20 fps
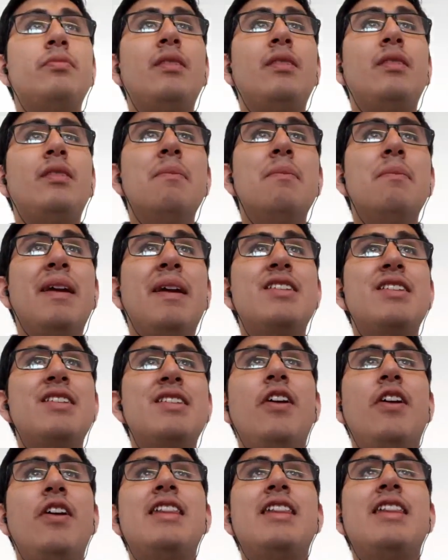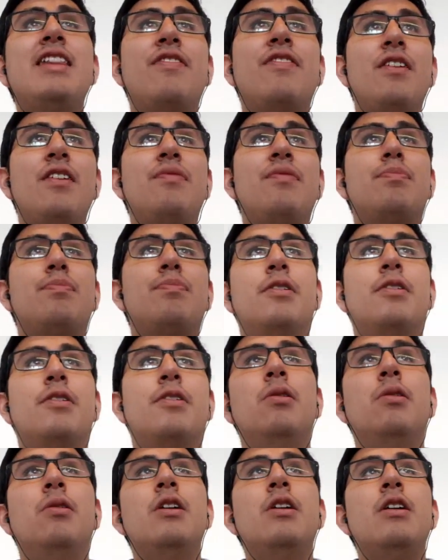But it's funny that Fifth Pro
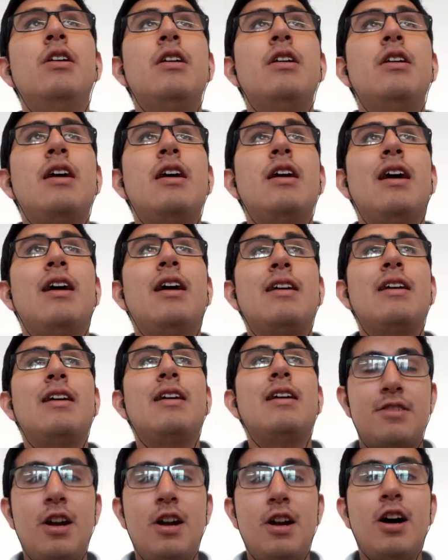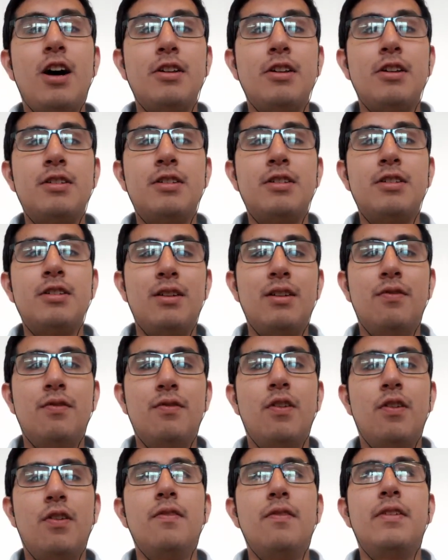is not
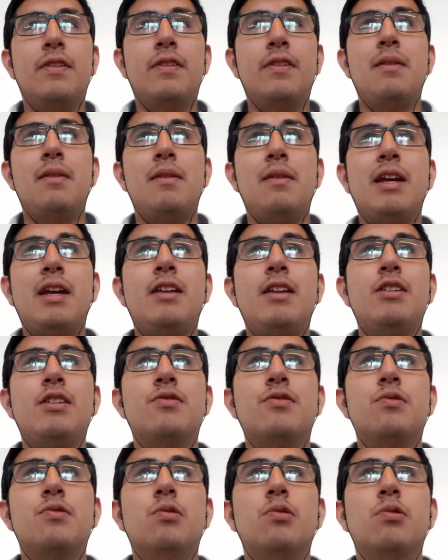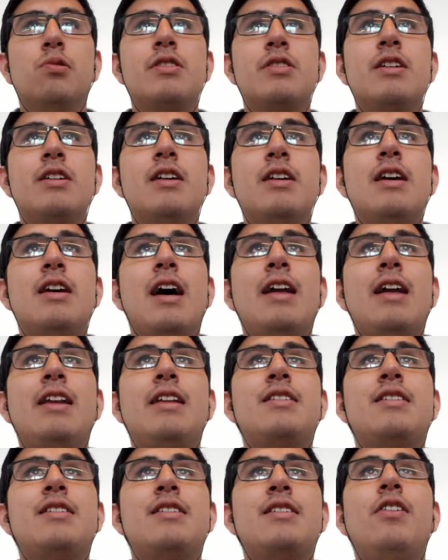involved in making these rules. And it's a
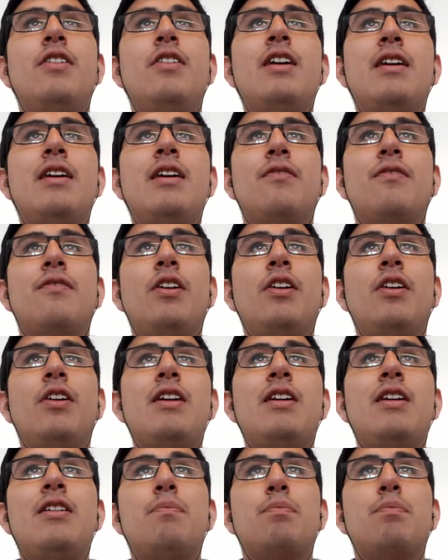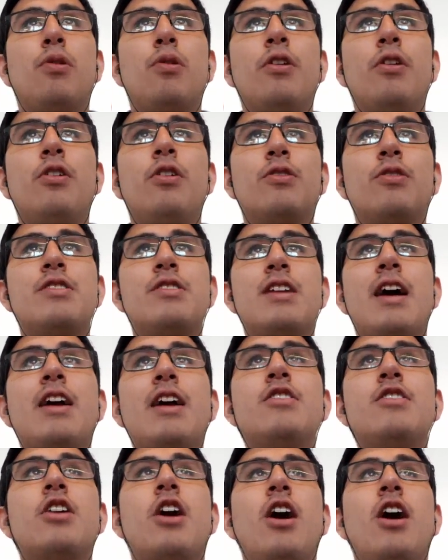very, very political science
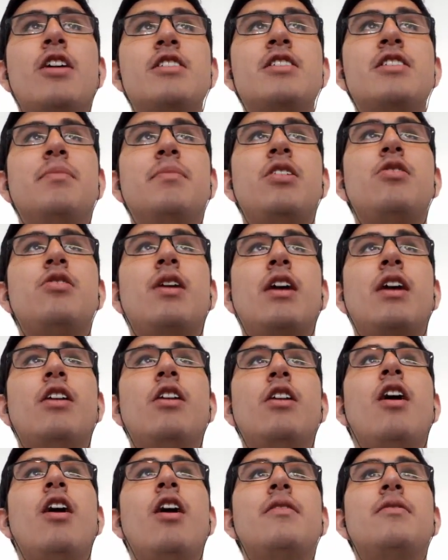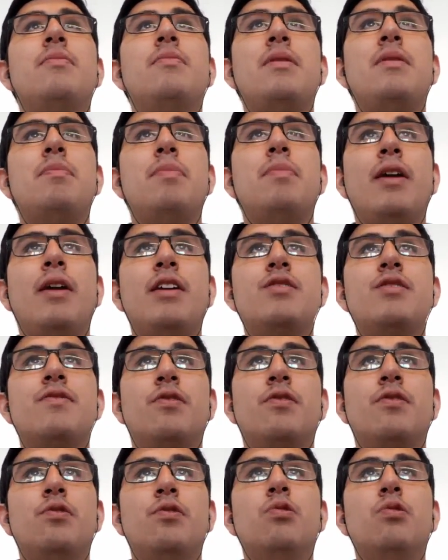concept that you cannot be punished for
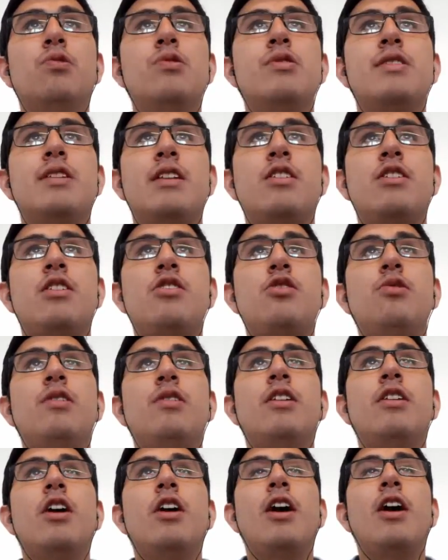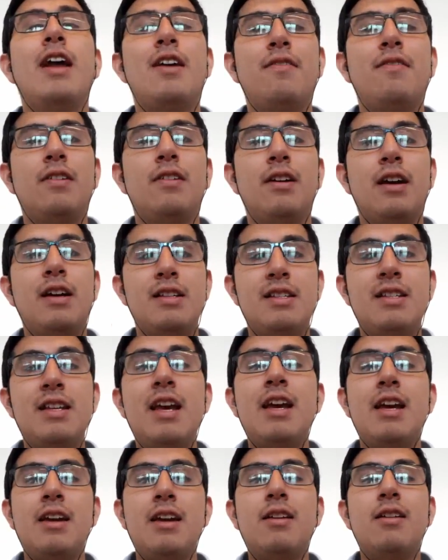rules that you did not have a
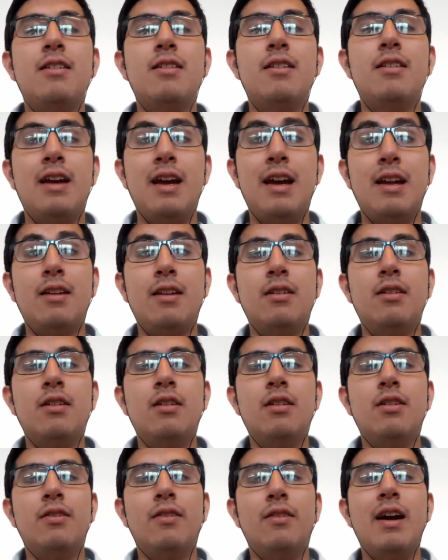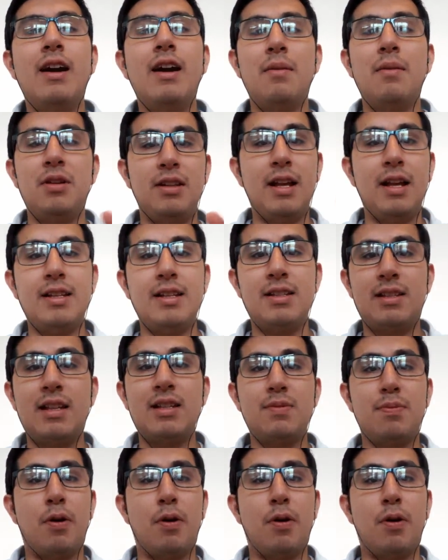say in, right? I mean, that's part of